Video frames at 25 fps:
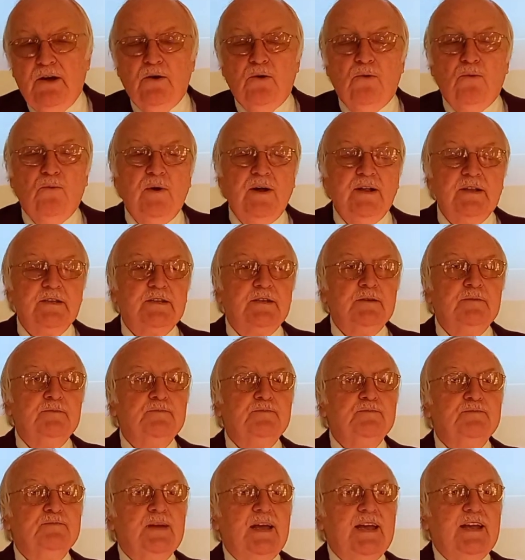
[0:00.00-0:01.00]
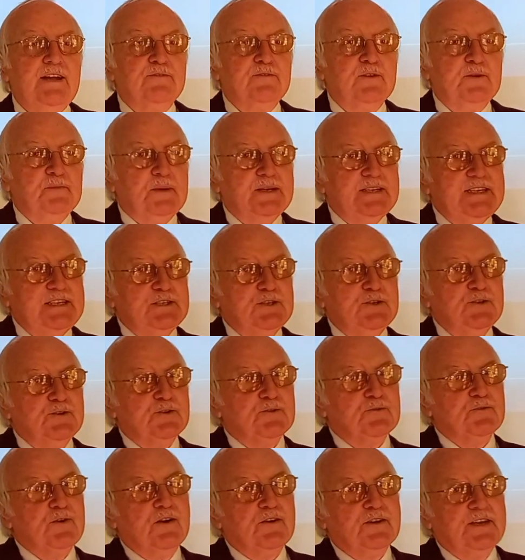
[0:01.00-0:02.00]
Welcome everybody to The
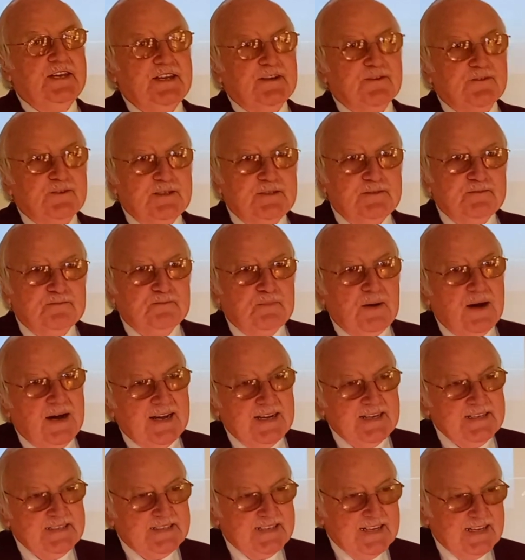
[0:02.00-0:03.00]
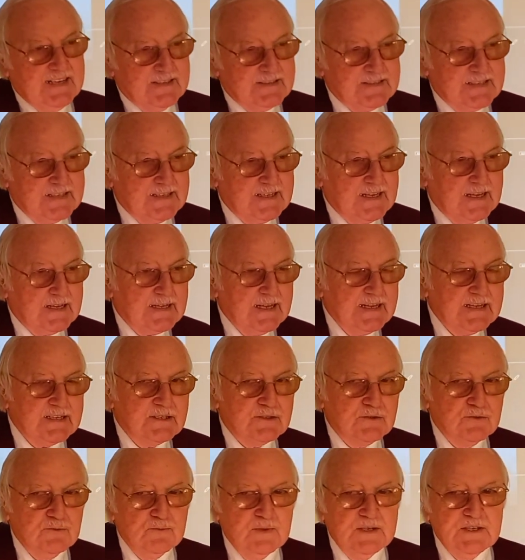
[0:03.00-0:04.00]
Rock here in Pinetown, and I'd like
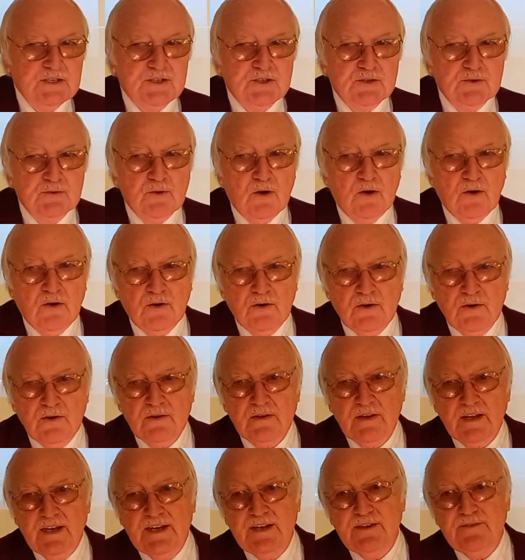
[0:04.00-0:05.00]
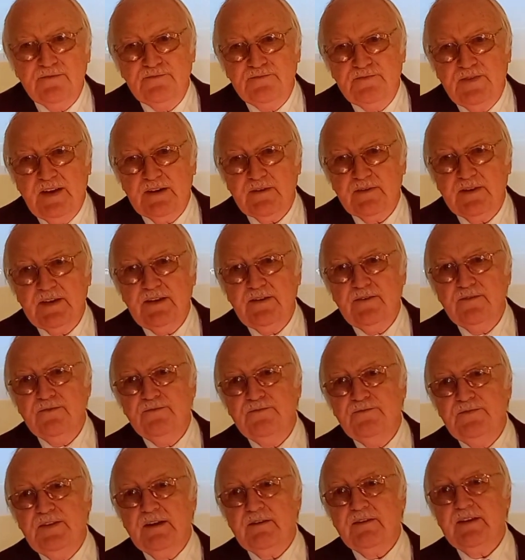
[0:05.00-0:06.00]
to wish you all a very,
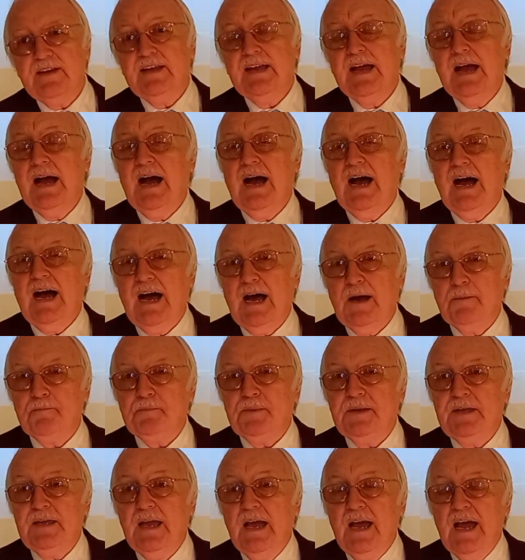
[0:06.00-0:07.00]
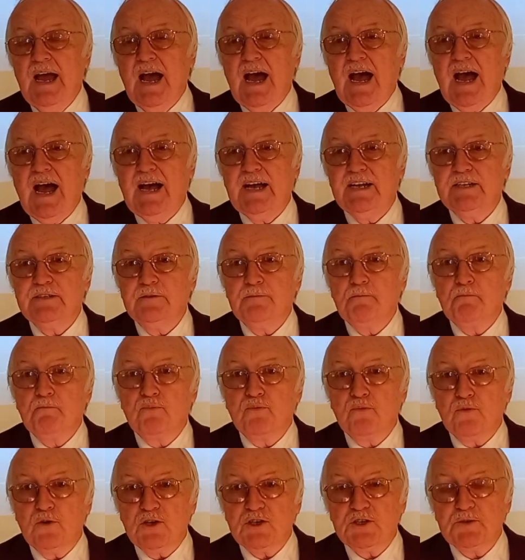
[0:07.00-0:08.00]
very happy and
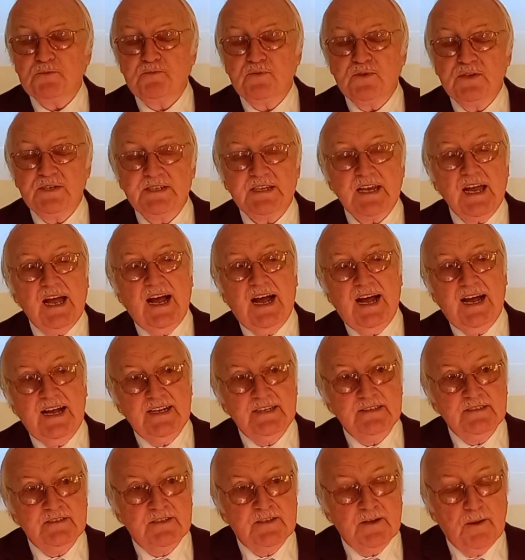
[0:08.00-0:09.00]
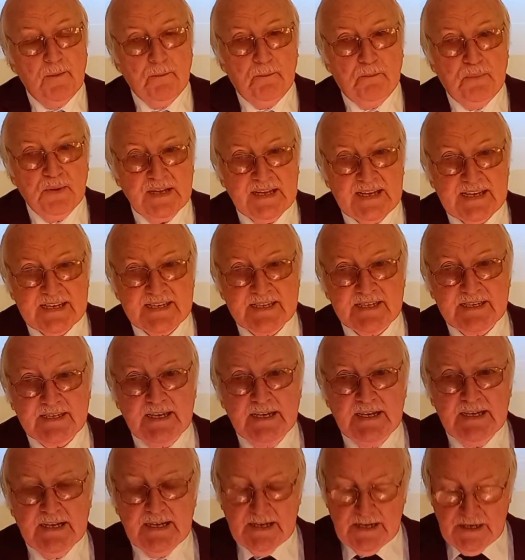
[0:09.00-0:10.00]
prosperous and blessed
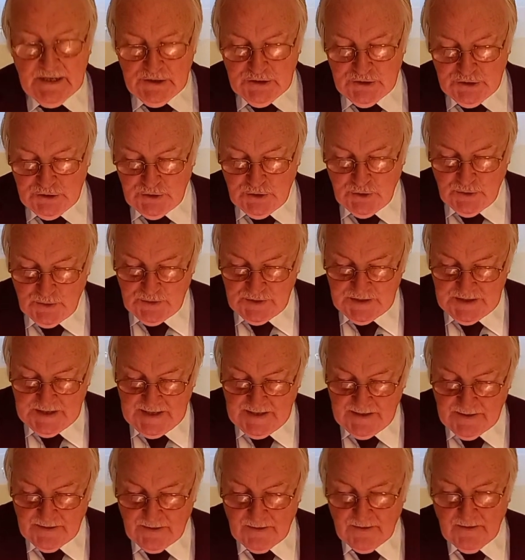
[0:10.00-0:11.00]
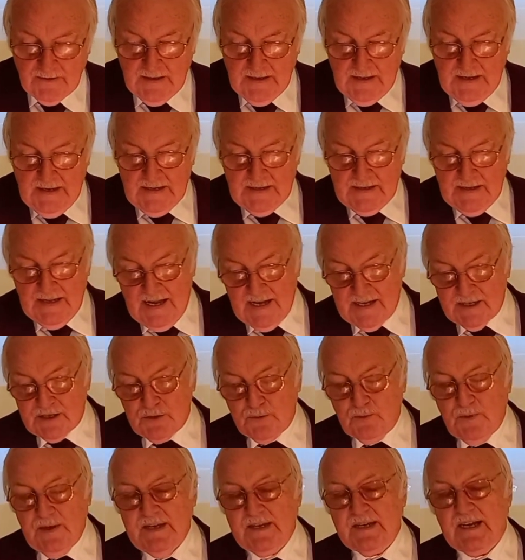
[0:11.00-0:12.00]
new year. Last
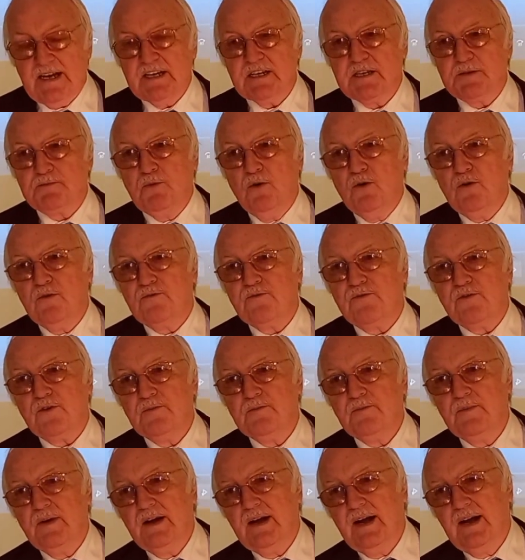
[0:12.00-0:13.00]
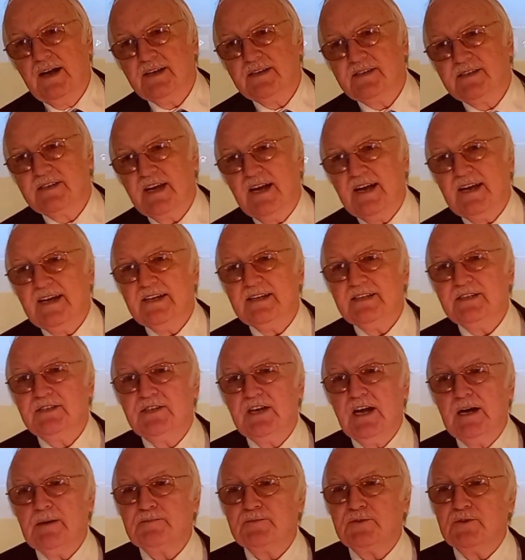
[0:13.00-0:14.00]
week I spoke from Isaiah
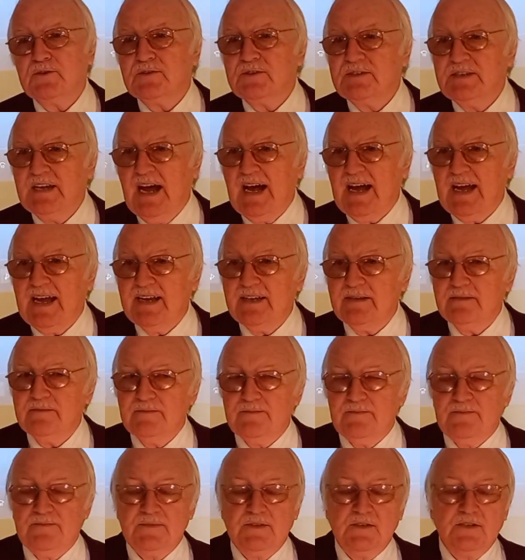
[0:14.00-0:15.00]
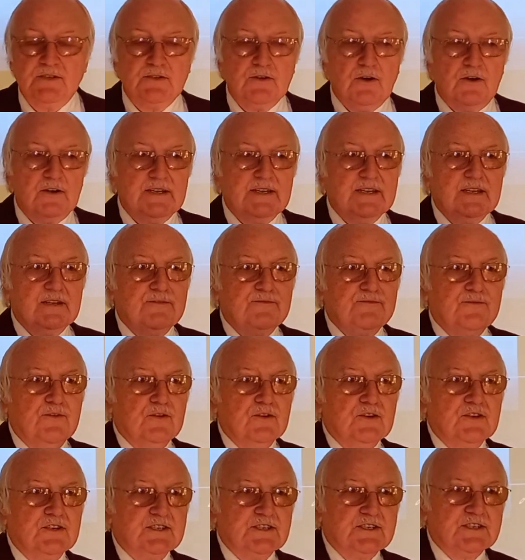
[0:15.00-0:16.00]
chapter 9, starting at
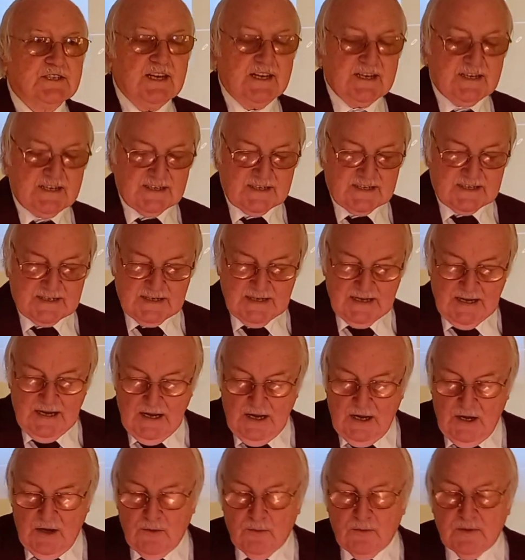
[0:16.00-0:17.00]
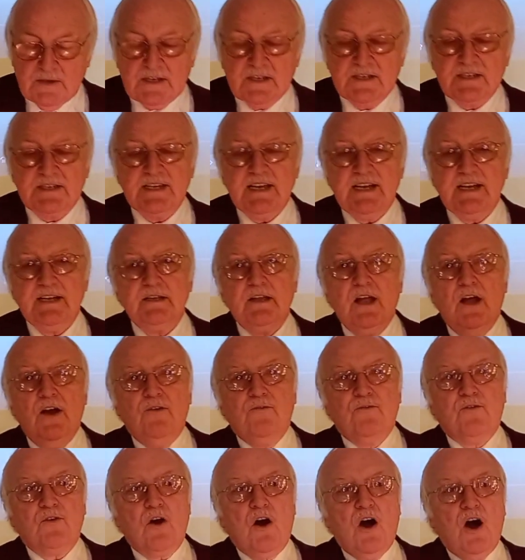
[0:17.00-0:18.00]
verse 6, when it said,
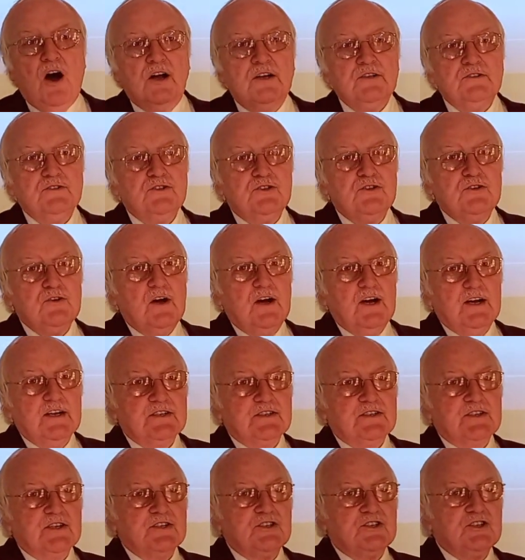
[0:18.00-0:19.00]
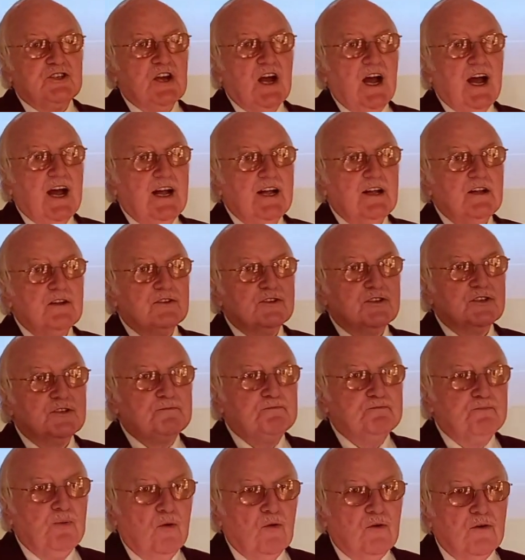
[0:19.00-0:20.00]
"For unto us a child is
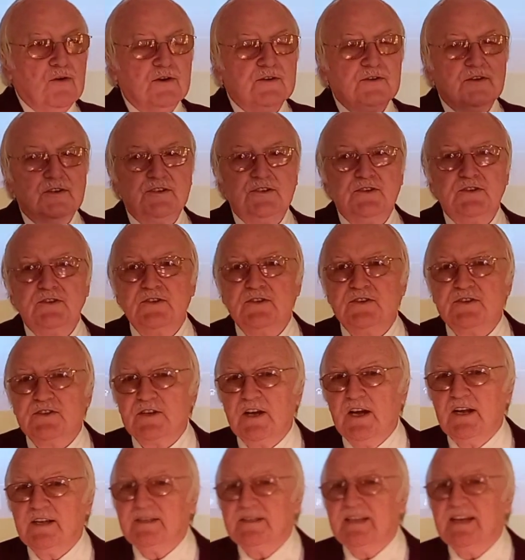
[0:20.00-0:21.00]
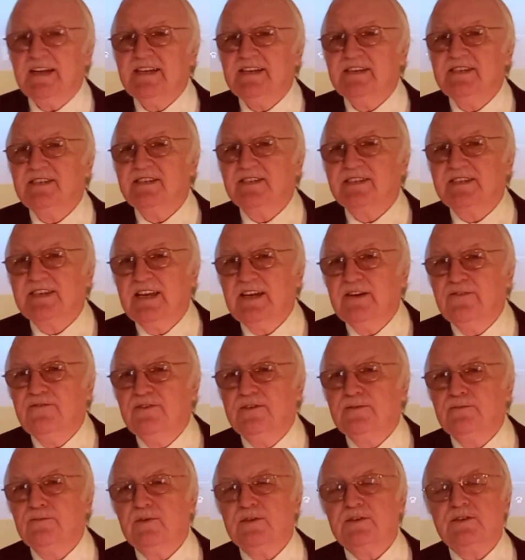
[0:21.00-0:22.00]
born, unto a son is
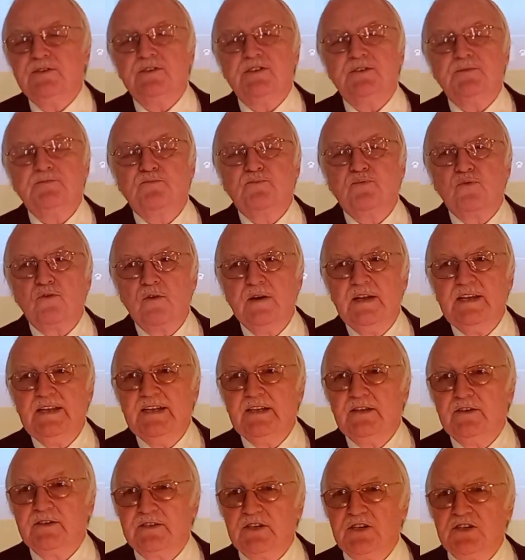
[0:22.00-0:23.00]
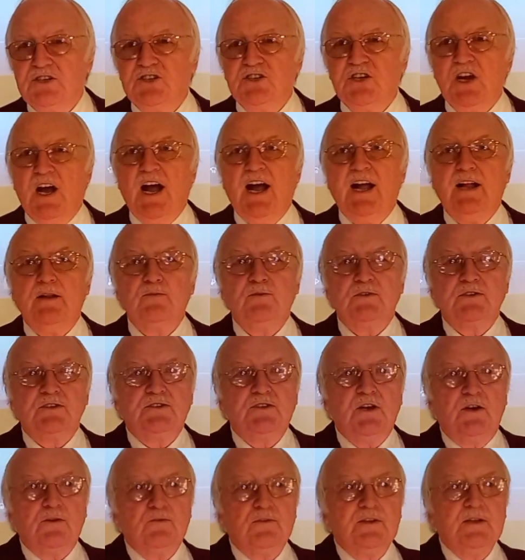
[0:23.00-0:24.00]
given," which was brilliant because a child was
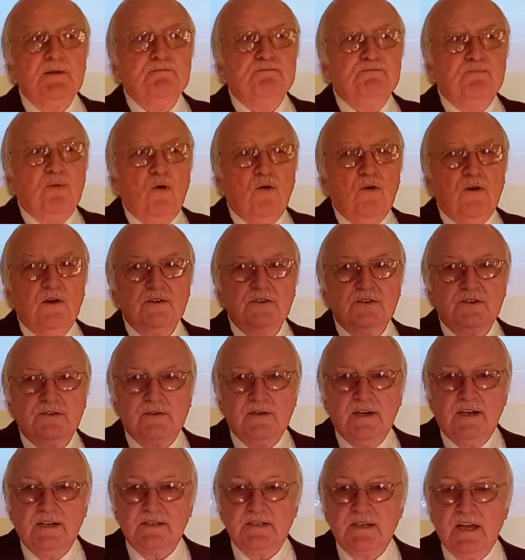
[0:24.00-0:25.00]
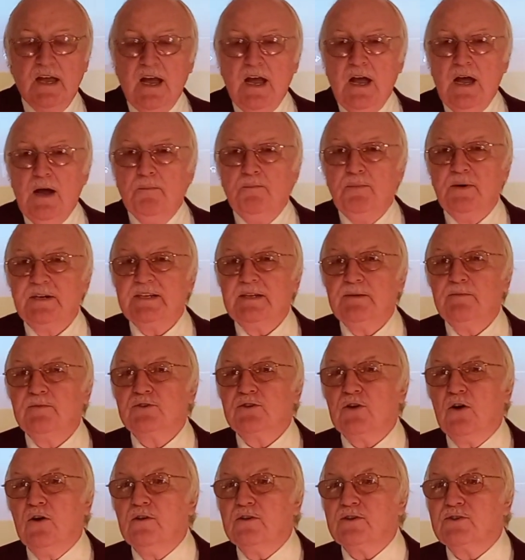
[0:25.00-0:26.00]
not only born to us, but it was
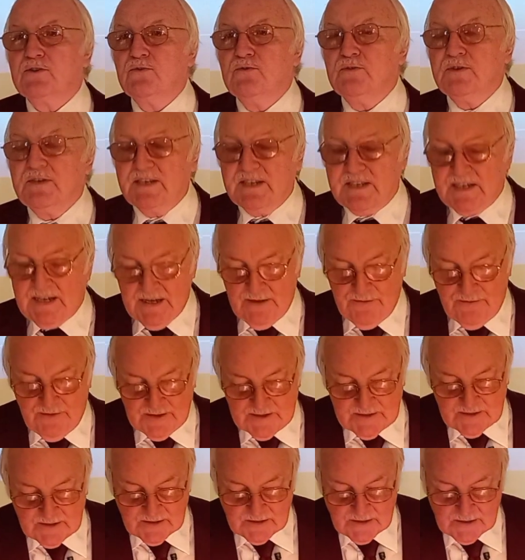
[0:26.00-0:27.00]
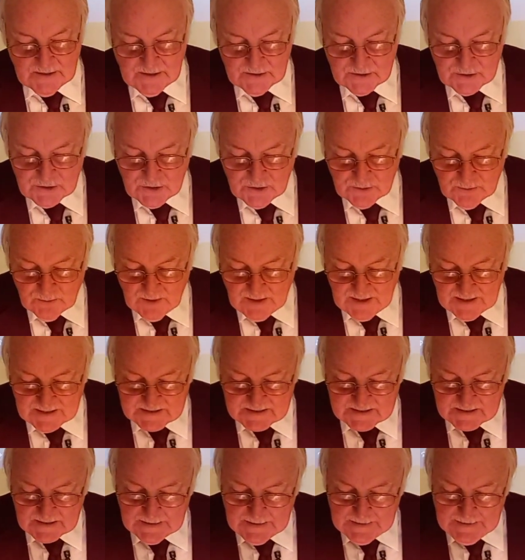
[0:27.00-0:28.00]
also given to
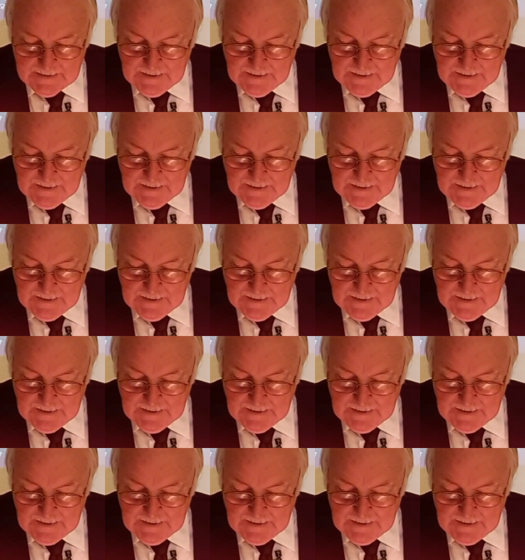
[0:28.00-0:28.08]
us.